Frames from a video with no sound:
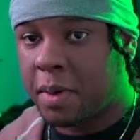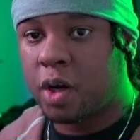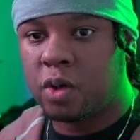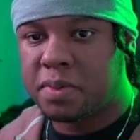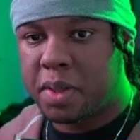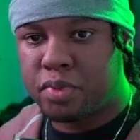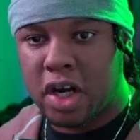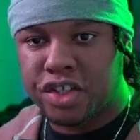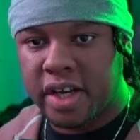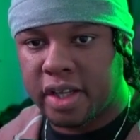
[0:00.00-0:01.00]
I'm gonna go to my
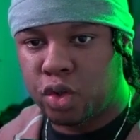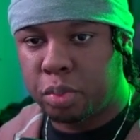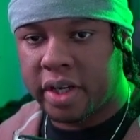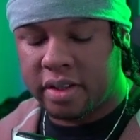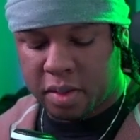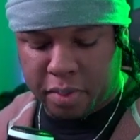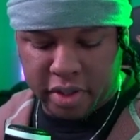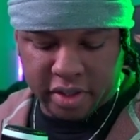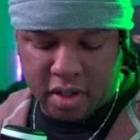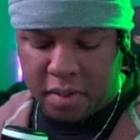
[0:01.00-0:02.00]
project and duplicate the
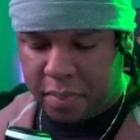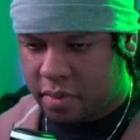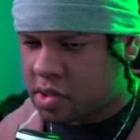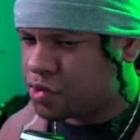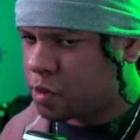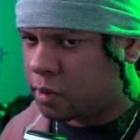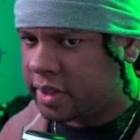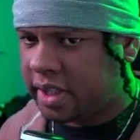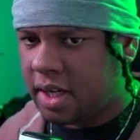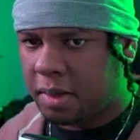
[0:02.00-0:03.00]
party comp, control
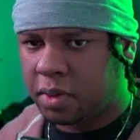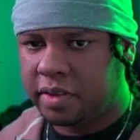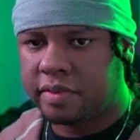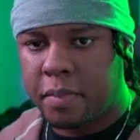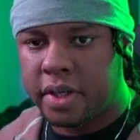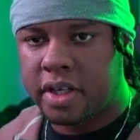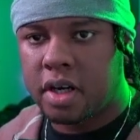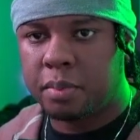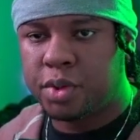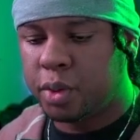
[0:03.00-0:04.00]
D, I believe. Party
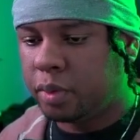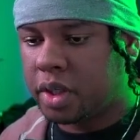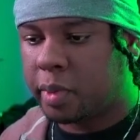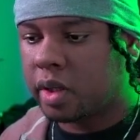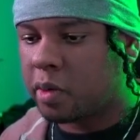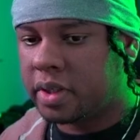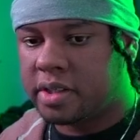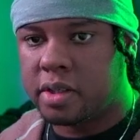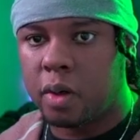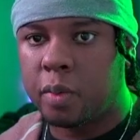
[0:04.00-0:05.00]
comp two, double click on
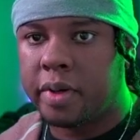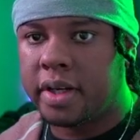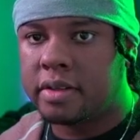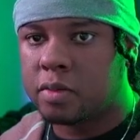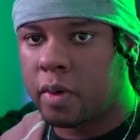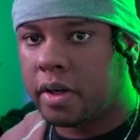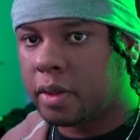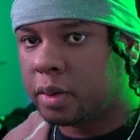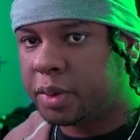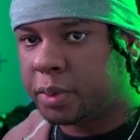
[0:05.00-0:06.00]
it to open it. We're gonna
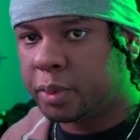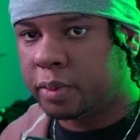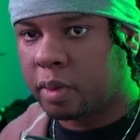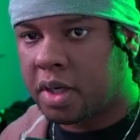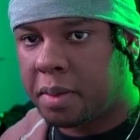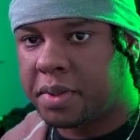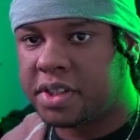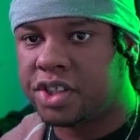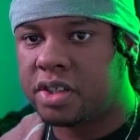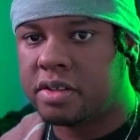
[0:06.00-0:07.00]
go to
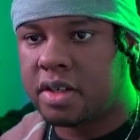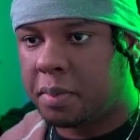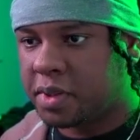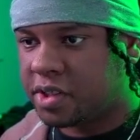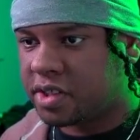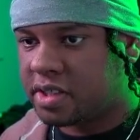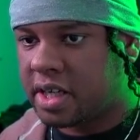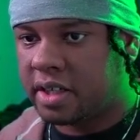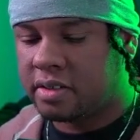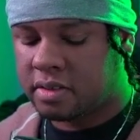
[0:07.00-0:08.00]
composition, composition
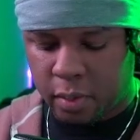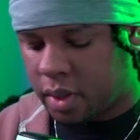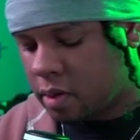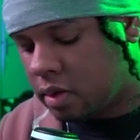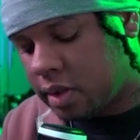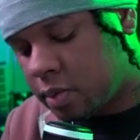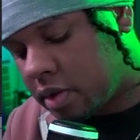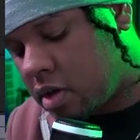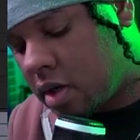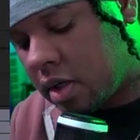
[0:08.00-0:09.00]
settings. We're gonna call this
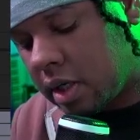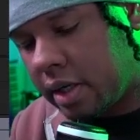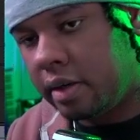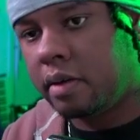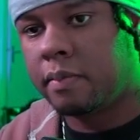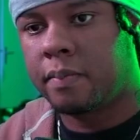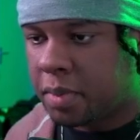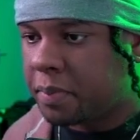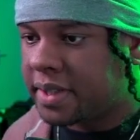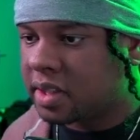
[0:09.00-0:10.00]
one conga line.
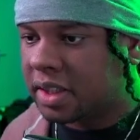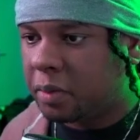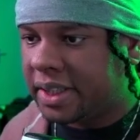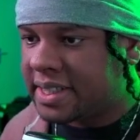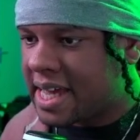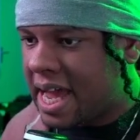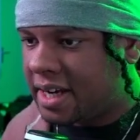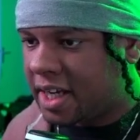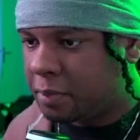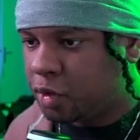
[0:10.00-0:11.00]
But basically we need to
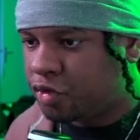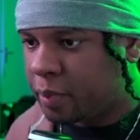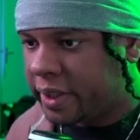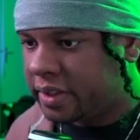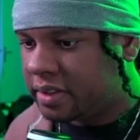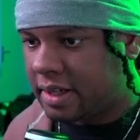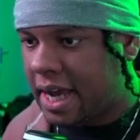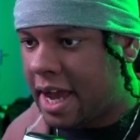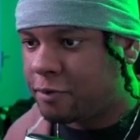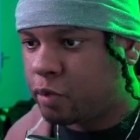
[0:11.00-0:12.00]
add a movement.
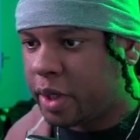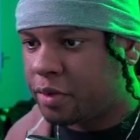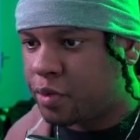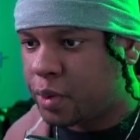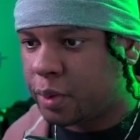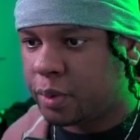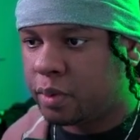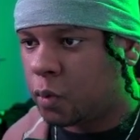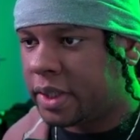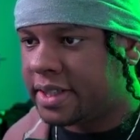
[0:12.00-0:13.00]
Halfway
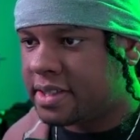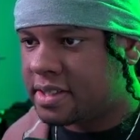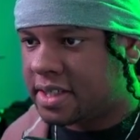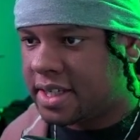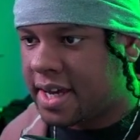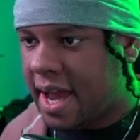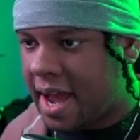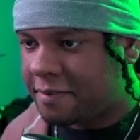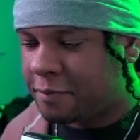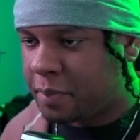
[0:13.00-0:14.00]
through, we need to see
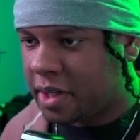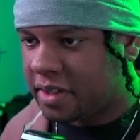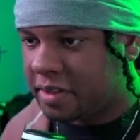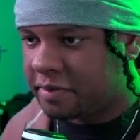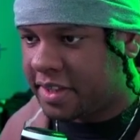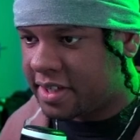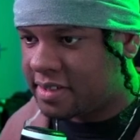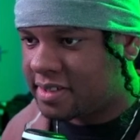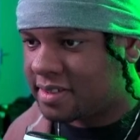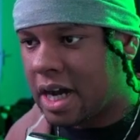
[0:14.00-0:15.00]
half part of
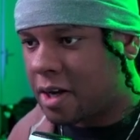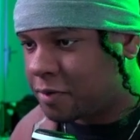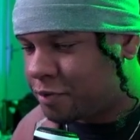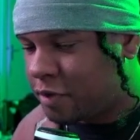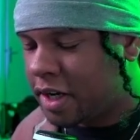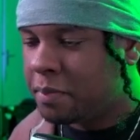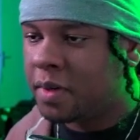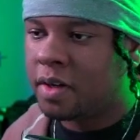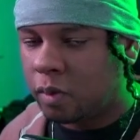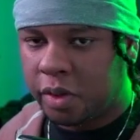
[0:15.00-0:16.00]
this out of
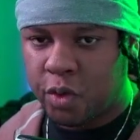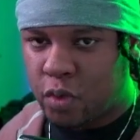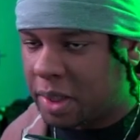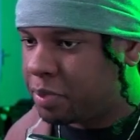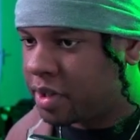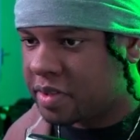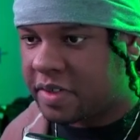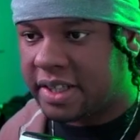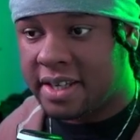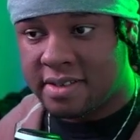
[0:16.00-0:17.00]
frame, while the right part of
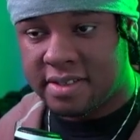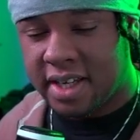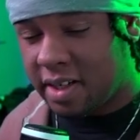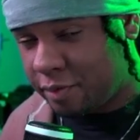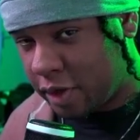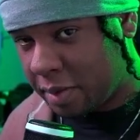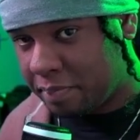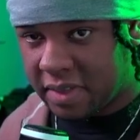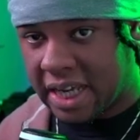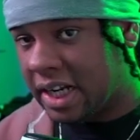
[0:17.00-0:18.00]
it is in frame.
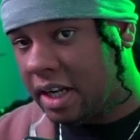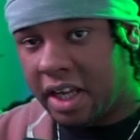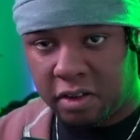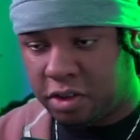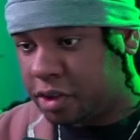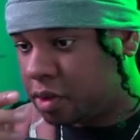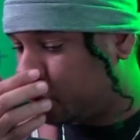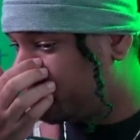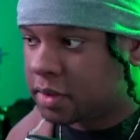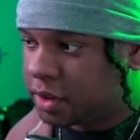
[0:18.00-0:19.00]
And then it'll just
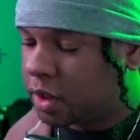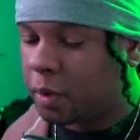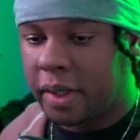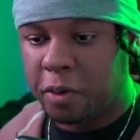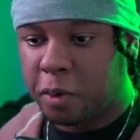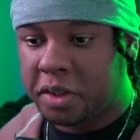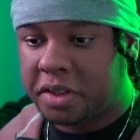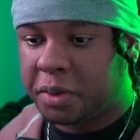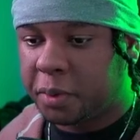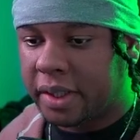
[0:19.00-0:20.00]
loop. So in order
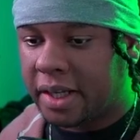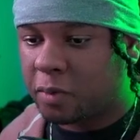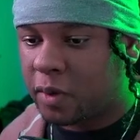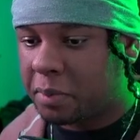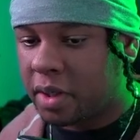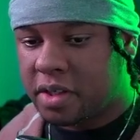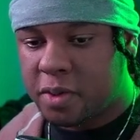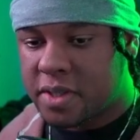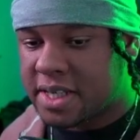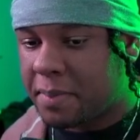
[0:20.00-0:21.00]
to do that, what I'm going to
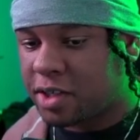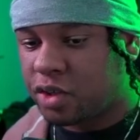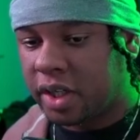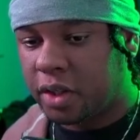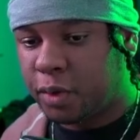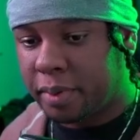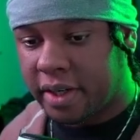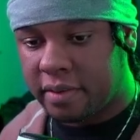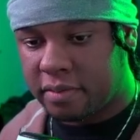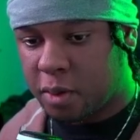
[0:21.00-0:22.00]
do is I'm actually going to
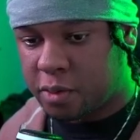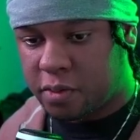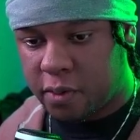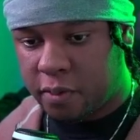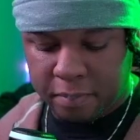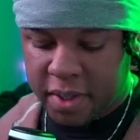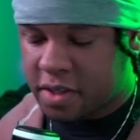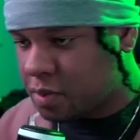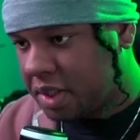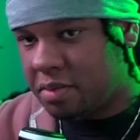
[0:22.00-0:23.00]
duplicate those two
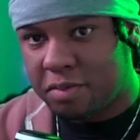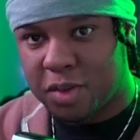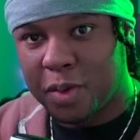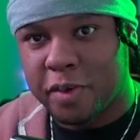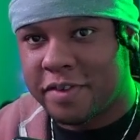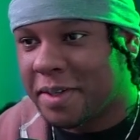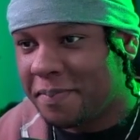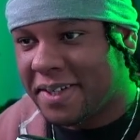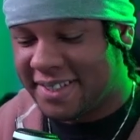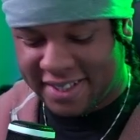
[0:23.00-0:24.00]
because we need two of them
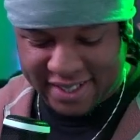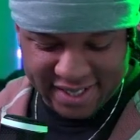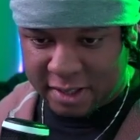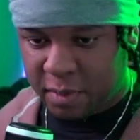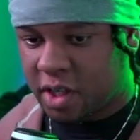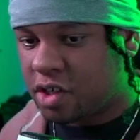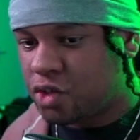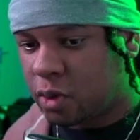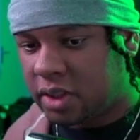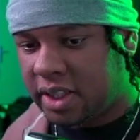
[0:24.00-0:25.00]
basically. I'm going to
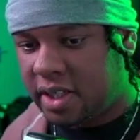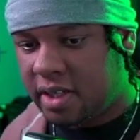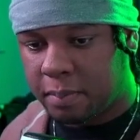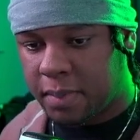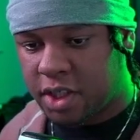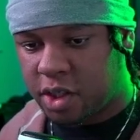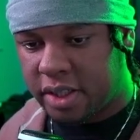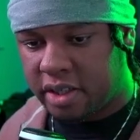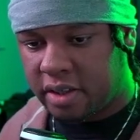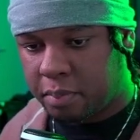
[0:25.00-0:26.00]
control D, make sure
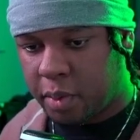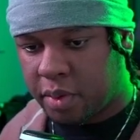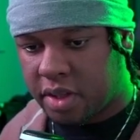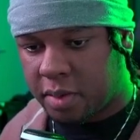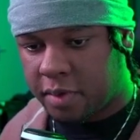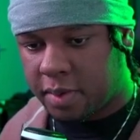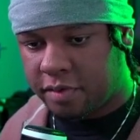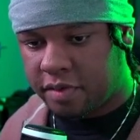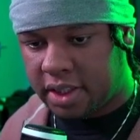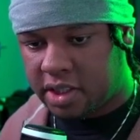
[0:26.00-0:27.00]
they're both
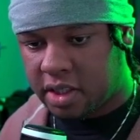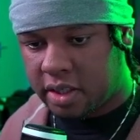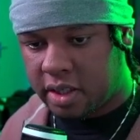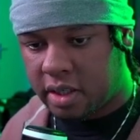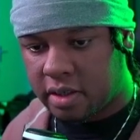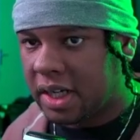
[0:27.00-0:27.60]
above each other.